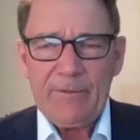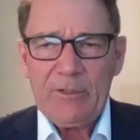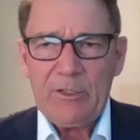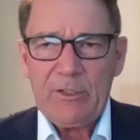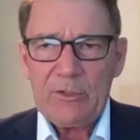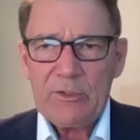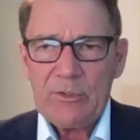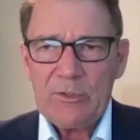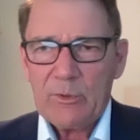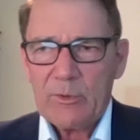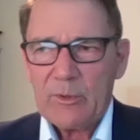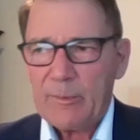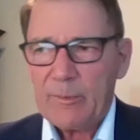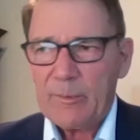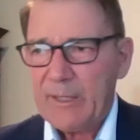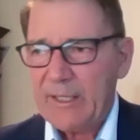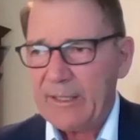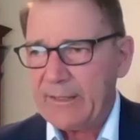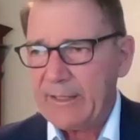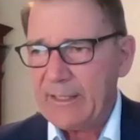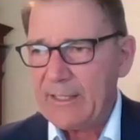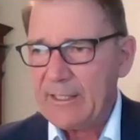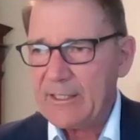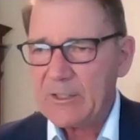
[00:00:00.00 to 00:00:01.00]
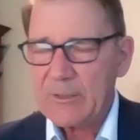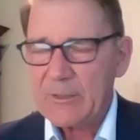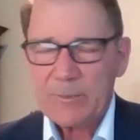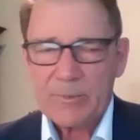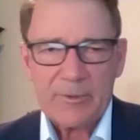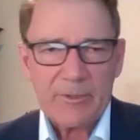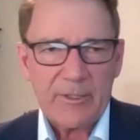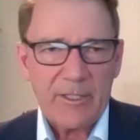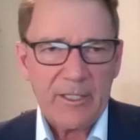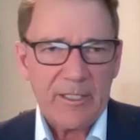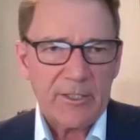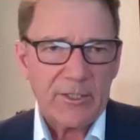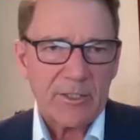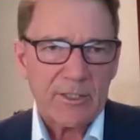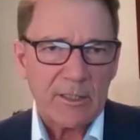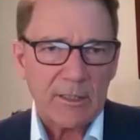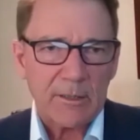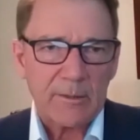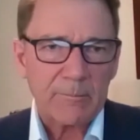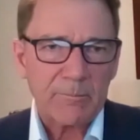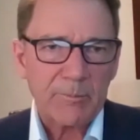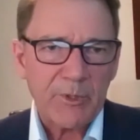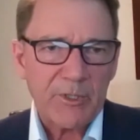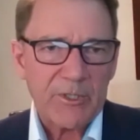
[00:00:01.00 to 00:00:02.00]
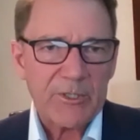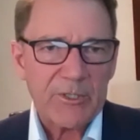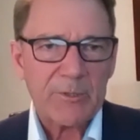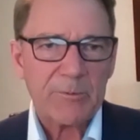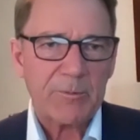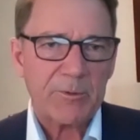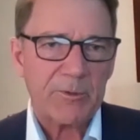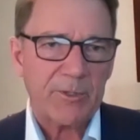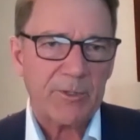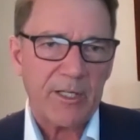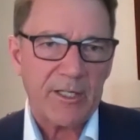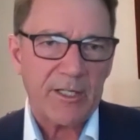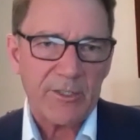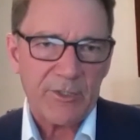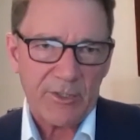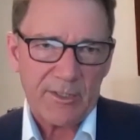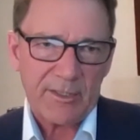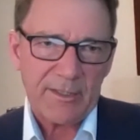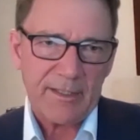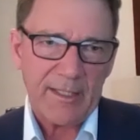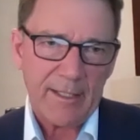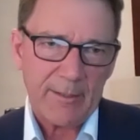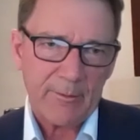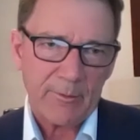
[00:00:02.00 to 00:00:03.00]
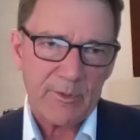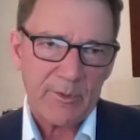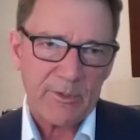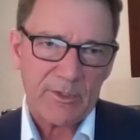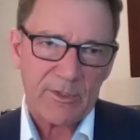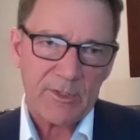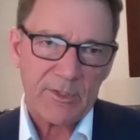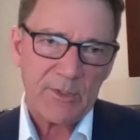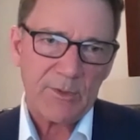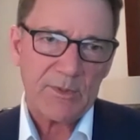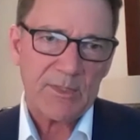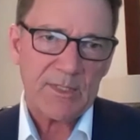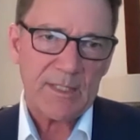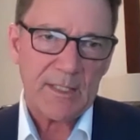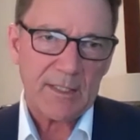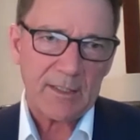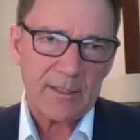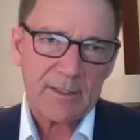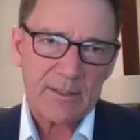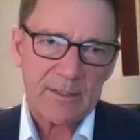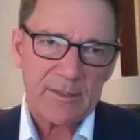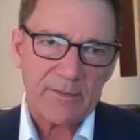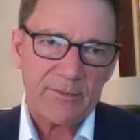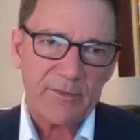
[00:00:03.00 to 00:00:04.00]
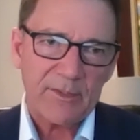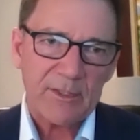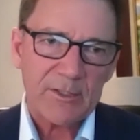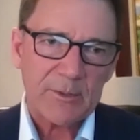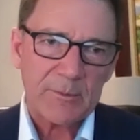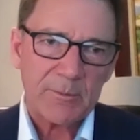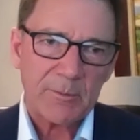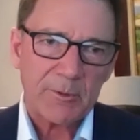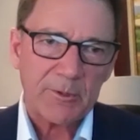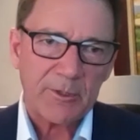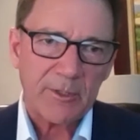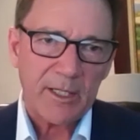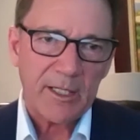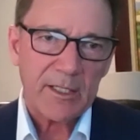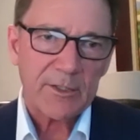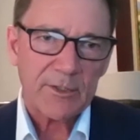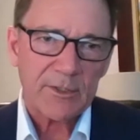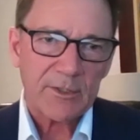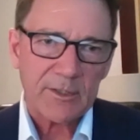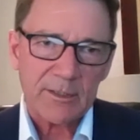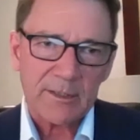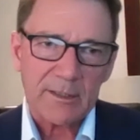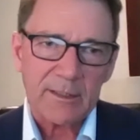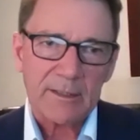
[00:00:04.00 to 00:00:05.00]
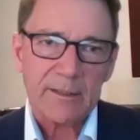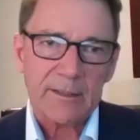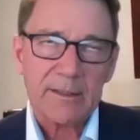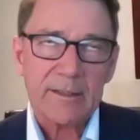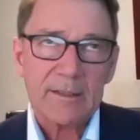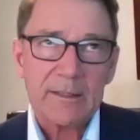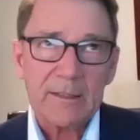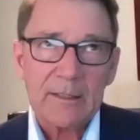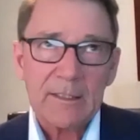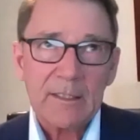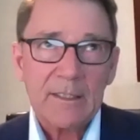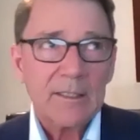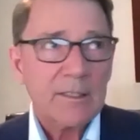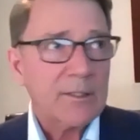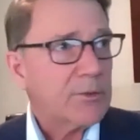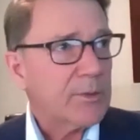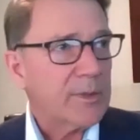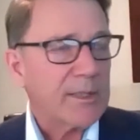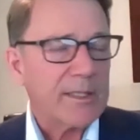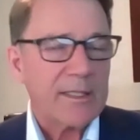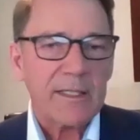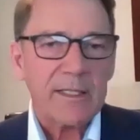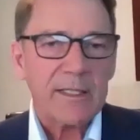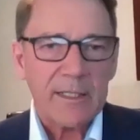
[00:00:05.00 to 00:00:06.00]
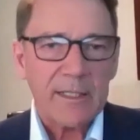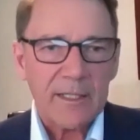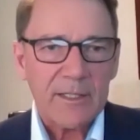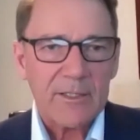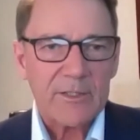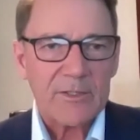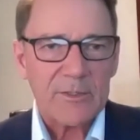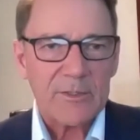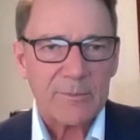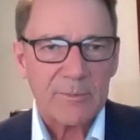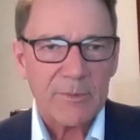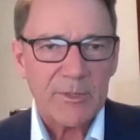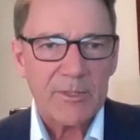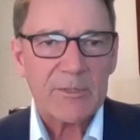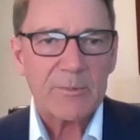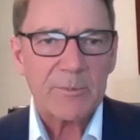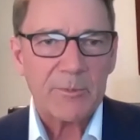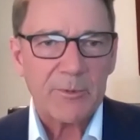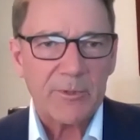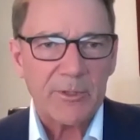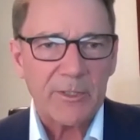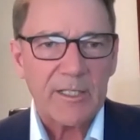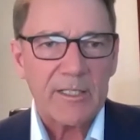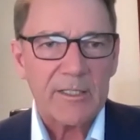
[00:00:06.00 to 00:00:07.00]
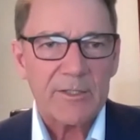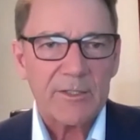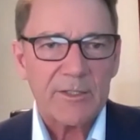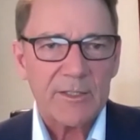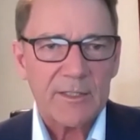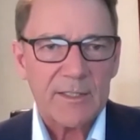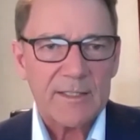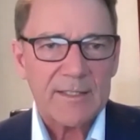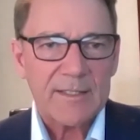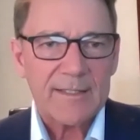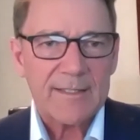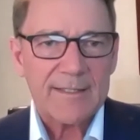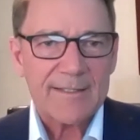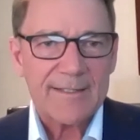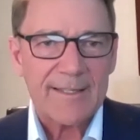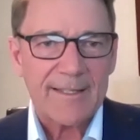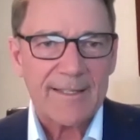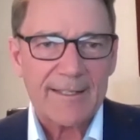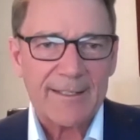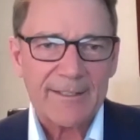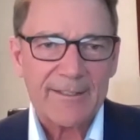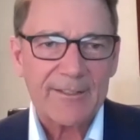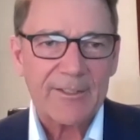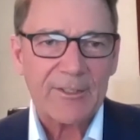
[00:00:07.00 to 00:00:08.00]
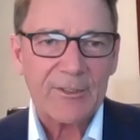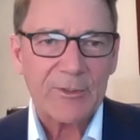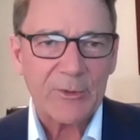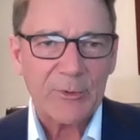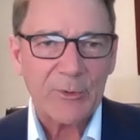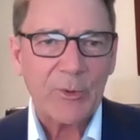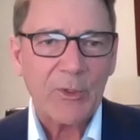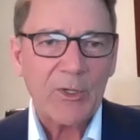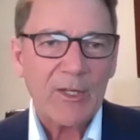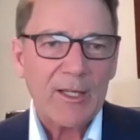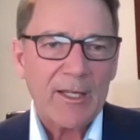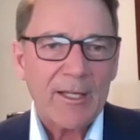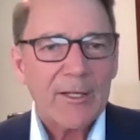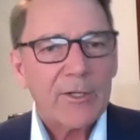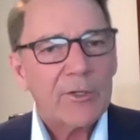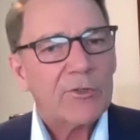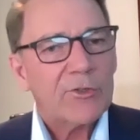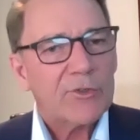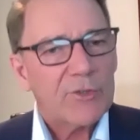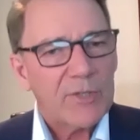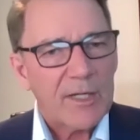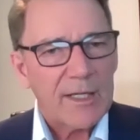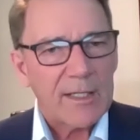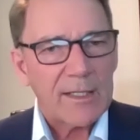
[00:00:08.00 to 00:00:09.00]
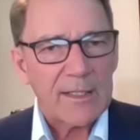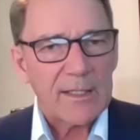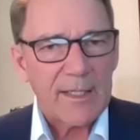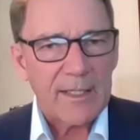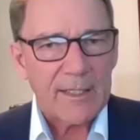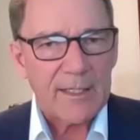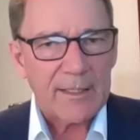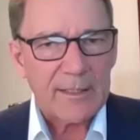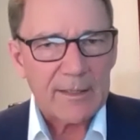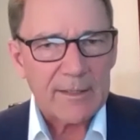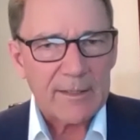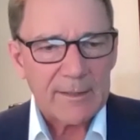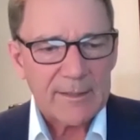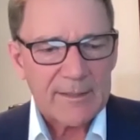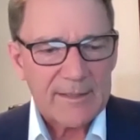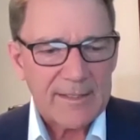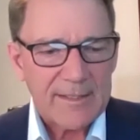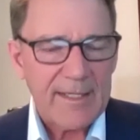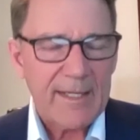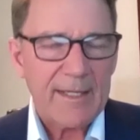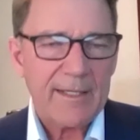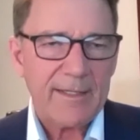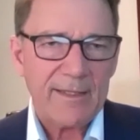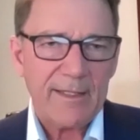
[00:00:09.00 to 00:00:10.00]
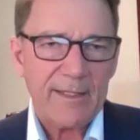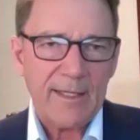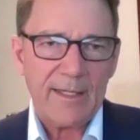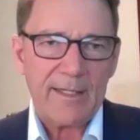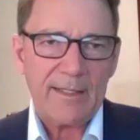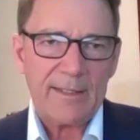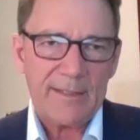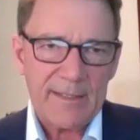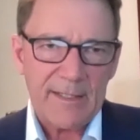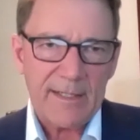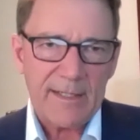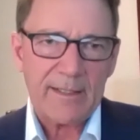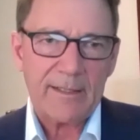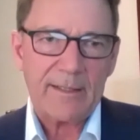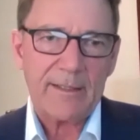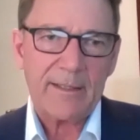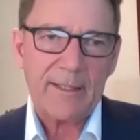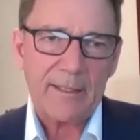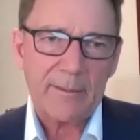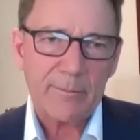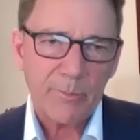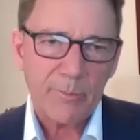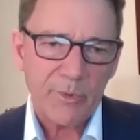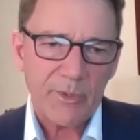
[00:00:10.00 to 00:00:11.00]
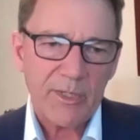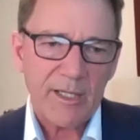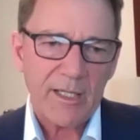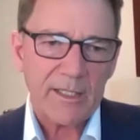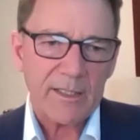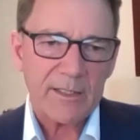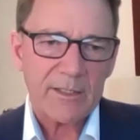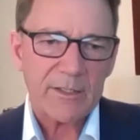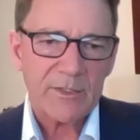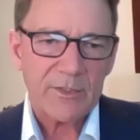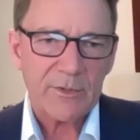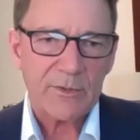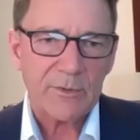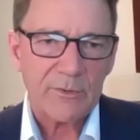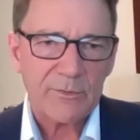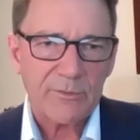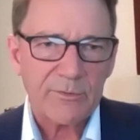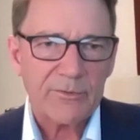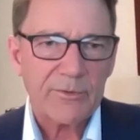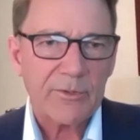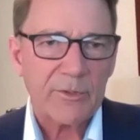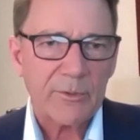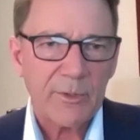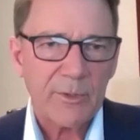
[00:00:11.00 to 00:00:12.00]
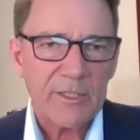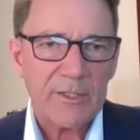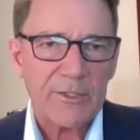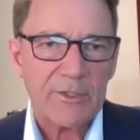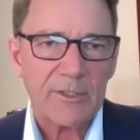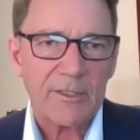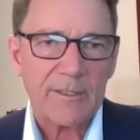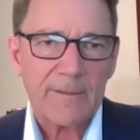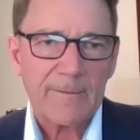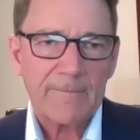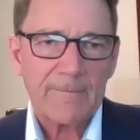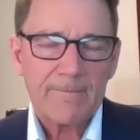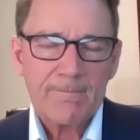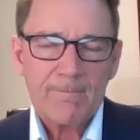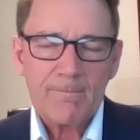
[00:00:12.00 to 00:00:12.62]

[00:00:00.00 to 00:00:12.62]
You talk about inspiration and perspiration. That was 2 seconds of inspiration and 20 years of perspiration since then to try and take the idea and bring it to fruition.